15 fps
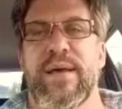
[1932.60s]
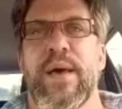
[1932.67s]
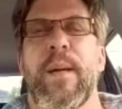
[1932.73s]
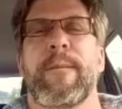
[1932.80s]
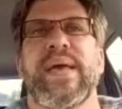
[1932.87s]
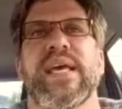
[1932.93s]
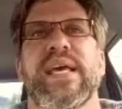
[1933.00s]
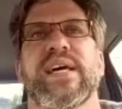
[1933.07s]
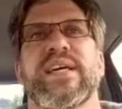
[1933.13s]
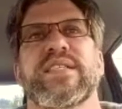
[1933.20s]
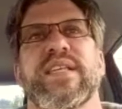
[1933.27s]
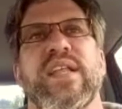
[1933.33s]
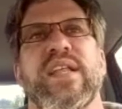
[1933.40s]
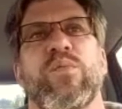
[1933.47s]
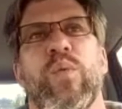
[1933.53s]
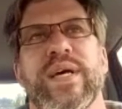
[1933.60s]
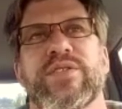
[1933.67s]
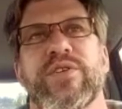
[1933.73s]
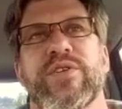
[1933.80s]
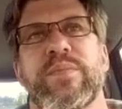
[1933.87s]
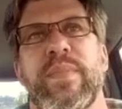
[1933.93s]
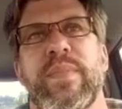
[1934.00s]
Because in
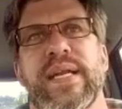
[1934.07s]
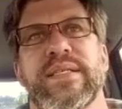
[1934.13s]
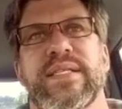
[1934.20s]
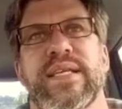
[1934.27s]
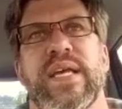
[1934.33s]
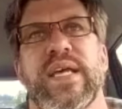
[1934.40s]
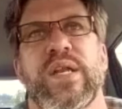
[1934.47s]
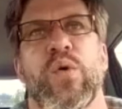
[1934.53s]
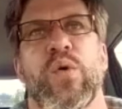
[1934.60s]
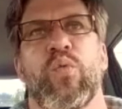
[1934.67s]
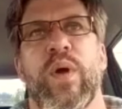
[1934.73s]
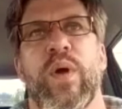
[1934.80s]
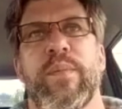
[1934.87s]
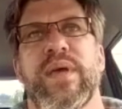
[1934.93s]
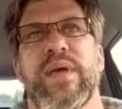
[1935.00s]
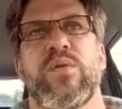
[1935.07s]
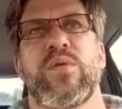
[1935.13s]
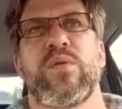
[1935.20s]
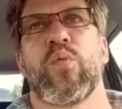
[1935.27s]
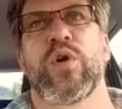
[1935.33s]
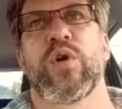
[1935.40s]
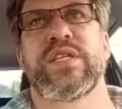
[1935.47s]
Western medicine,
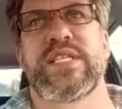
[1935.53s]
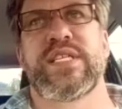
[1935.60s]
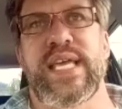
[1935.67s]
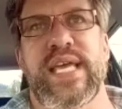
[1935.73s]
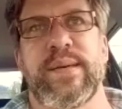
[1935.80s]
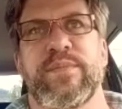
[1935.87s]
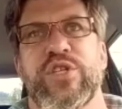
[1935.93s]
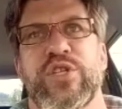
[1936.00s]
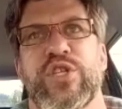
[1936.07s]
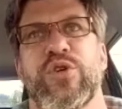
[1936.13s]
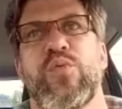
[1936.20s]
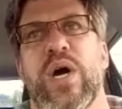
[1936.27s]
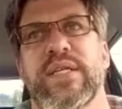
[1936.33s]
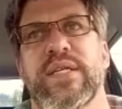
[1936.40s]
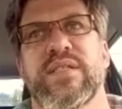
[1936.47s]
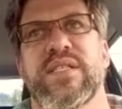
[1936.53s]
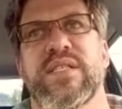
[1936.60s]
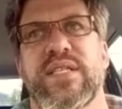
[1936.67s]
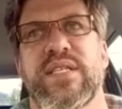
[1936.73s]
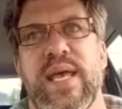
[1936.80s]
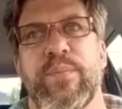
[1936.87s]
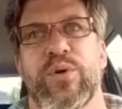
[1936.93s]
women were deemed too
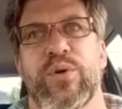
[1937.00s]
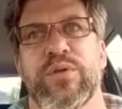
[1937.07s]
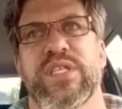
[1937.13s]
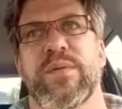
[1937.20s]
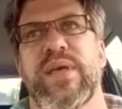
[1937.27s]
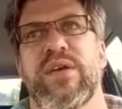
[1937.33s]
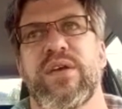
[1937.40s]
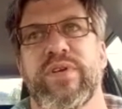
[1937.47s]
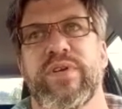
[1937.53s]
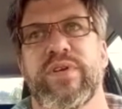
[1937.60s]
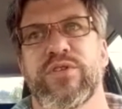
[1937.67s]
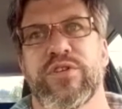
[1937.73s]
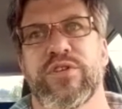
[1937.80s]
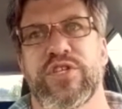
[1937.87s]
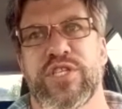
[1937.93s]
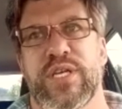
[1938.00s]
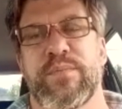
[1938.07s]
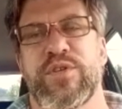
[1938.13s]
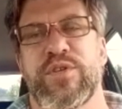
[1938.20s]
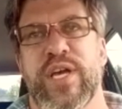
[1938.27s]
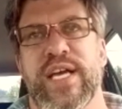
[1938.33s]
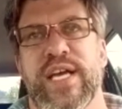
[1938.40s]
unstable to be research
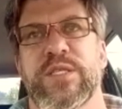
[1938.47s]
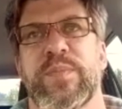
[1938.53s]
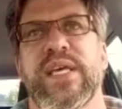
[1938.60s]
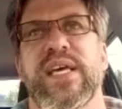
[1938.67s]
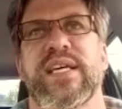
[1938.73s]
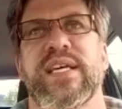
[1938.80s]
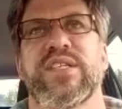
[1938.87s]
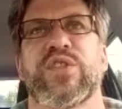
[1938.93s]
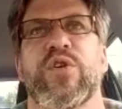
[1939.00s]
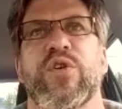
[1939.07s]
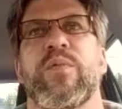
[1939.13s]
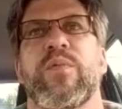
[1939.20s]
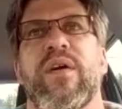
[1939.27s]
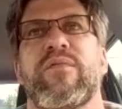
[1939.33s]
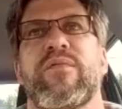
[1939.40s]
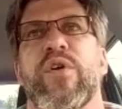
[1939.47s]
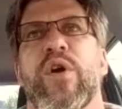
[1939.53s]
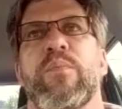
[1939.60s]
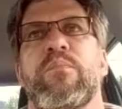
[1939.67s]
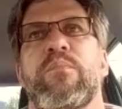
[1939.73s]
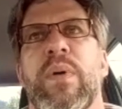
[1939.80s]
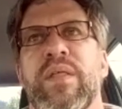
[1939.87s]
subjects because of
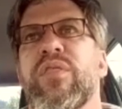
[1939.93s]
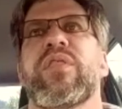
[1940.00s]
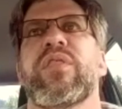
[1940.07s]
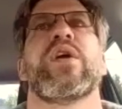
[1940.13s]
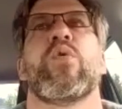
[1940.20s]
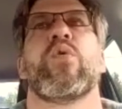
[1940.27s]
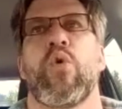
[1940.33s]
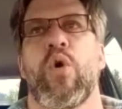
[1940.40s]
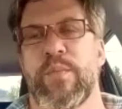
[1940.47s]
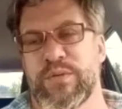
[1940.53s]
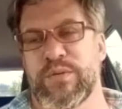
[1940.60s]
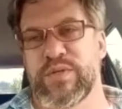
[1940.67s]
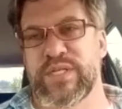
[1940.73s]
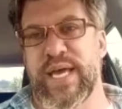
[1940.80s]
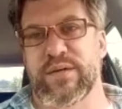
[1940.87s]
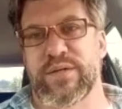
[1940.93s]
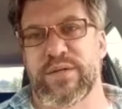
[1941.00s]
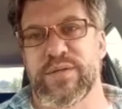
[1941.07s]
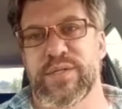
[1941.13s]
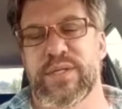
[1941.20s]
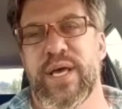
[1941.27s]
their monthly hormone cycles.